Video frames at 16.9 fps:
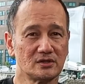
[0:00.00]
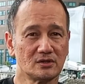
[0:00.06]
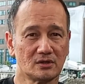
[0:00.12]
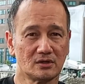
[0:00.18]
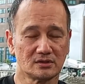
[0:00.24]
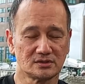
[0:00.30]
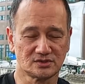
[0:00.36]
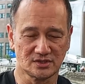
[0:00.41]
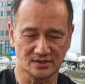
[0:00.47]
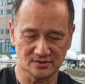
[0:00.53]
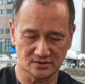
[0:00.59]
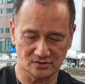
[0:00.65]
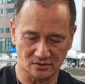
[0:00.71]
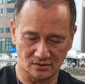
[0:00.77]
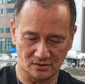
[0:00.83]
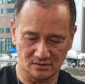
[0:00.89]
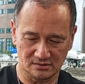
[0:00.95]
your chest is
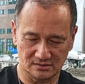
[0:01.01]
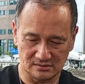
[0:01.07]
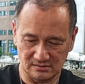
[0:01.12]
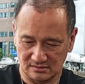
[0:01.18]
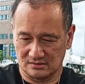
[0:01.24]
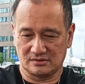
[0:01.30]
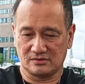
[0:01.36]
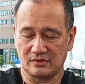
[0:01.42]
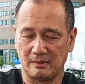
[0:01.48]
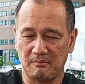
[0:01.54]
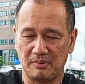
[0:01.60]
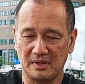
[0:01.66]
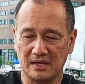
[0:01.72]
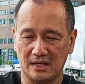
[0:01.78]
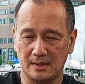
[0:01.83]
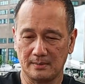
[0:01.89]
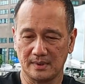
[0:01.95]
all cramping
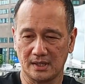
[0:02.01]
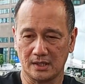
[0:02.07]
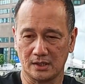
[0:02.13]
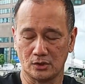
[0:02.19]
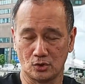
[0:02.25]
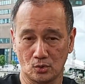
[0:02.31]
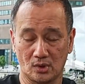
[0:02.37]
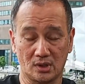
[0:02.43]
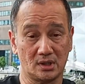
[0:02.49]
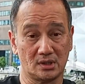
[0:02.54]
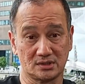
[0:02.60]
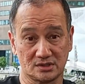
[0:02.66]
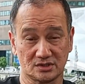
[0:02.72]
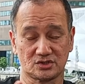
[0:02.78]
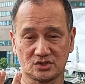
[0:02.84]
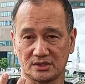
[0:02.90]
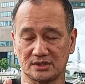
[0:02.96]
up and you are
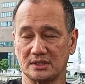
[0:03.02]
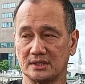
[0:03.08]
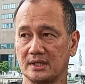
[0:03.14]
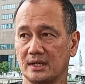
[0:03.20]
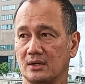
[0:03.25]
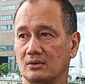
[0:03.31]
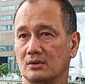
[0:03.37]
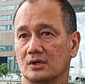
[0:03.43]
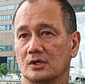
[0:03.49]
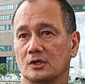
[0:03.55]
just shutting down.